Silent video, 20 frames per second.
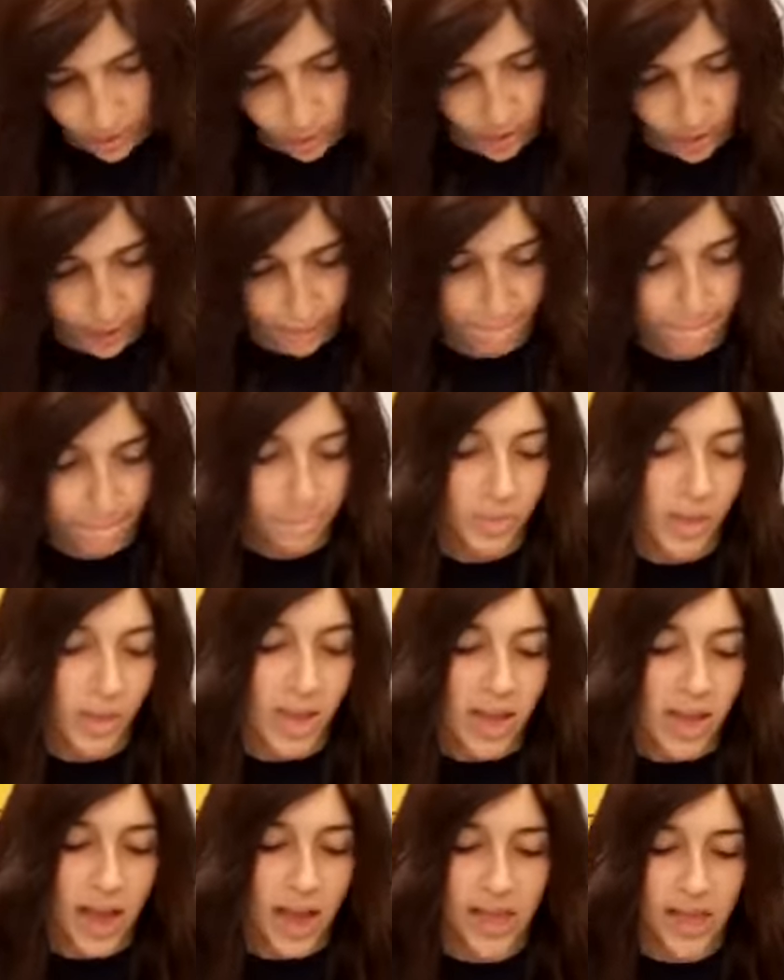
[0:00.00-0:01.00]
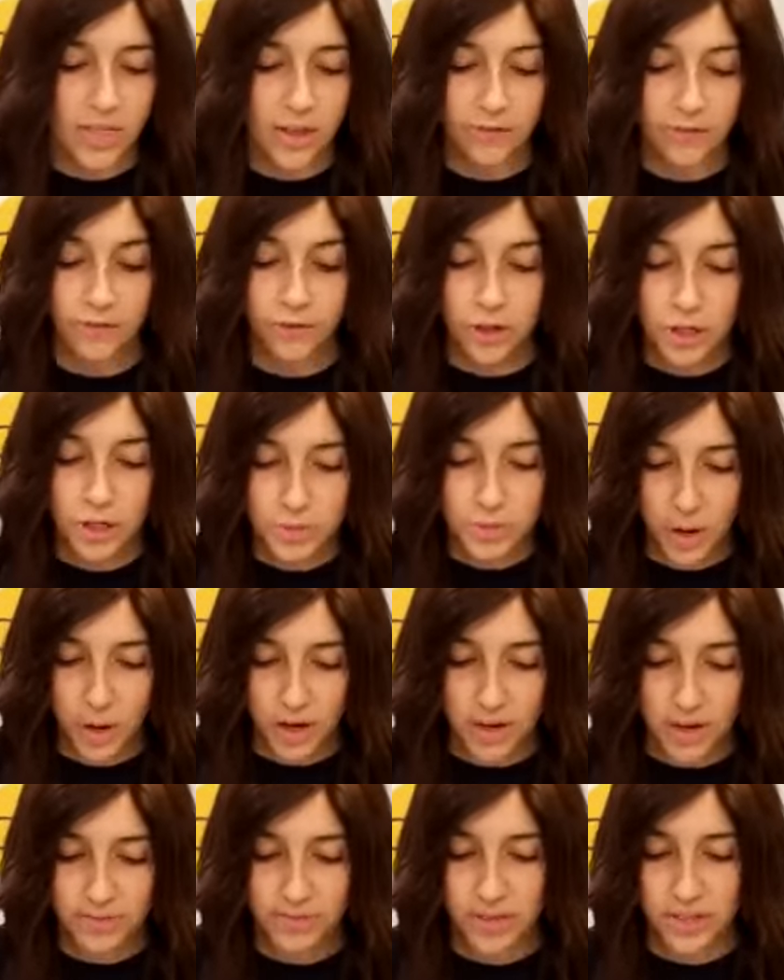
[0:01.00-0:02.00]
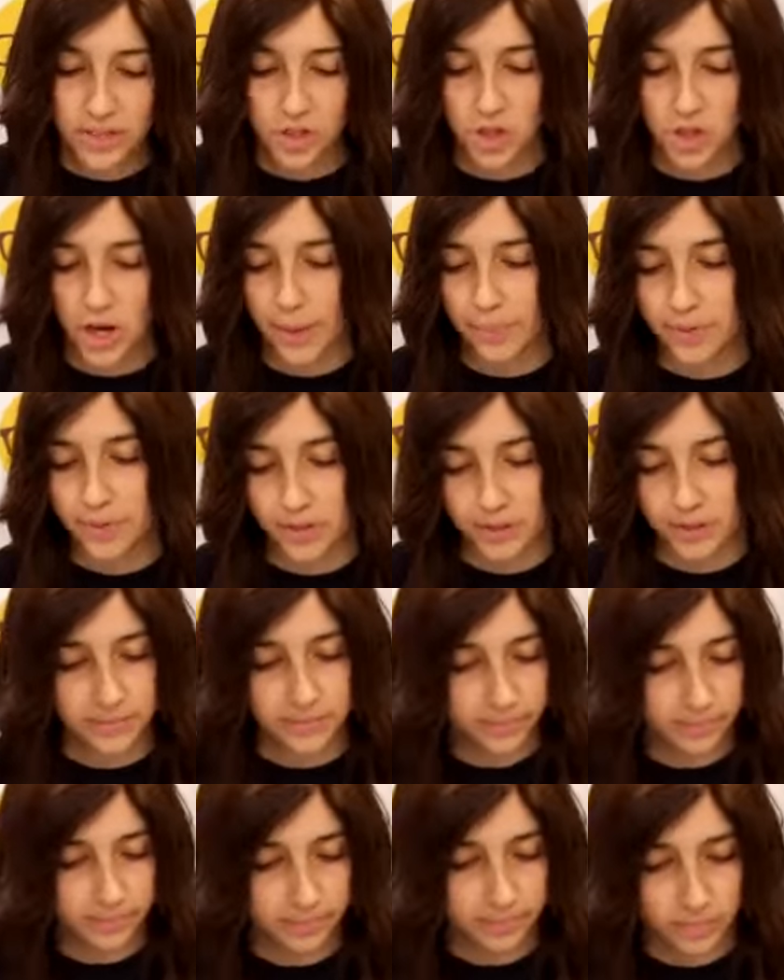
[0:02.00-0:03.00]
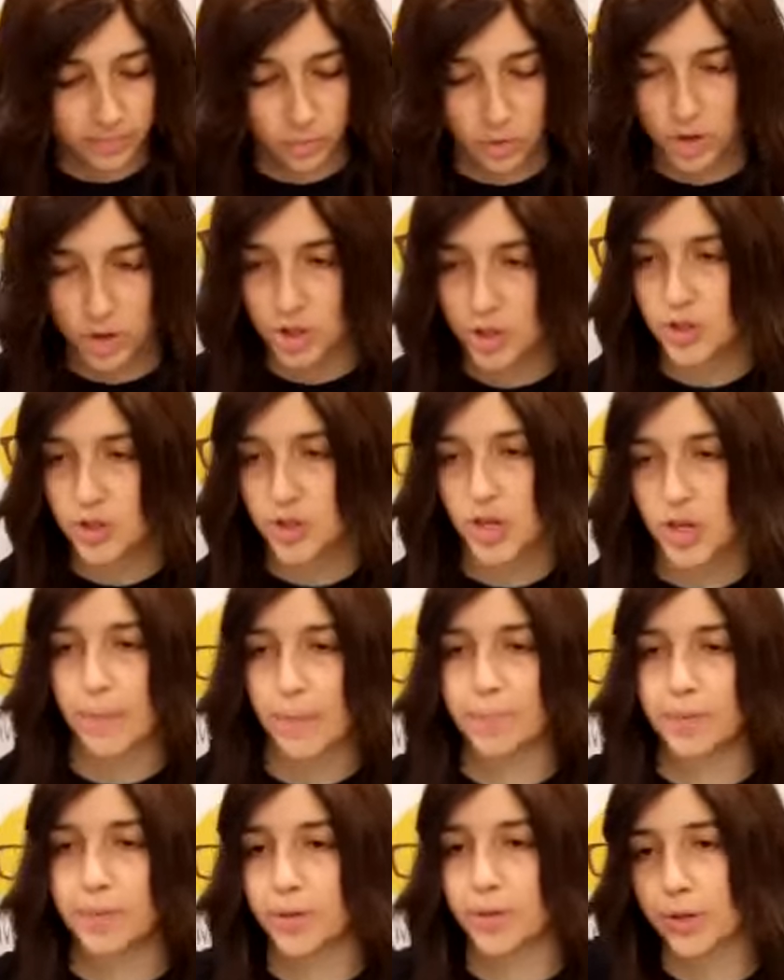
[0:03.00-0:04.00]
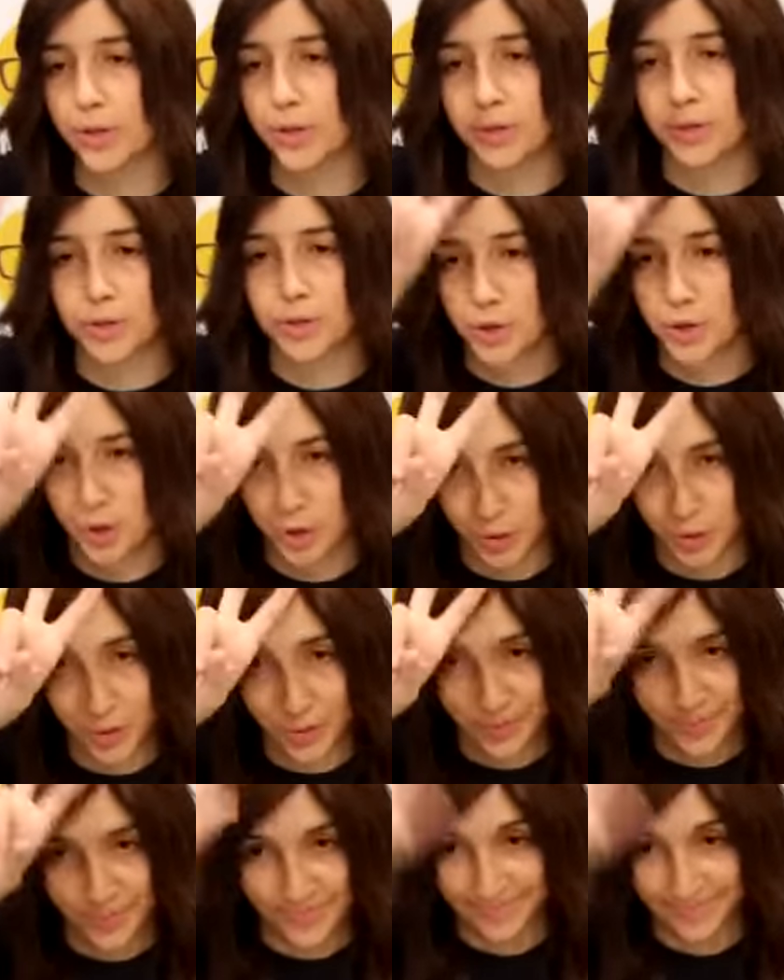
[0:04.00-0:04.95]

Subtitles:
Okay. In the first part of this chapter, which is chapter 2,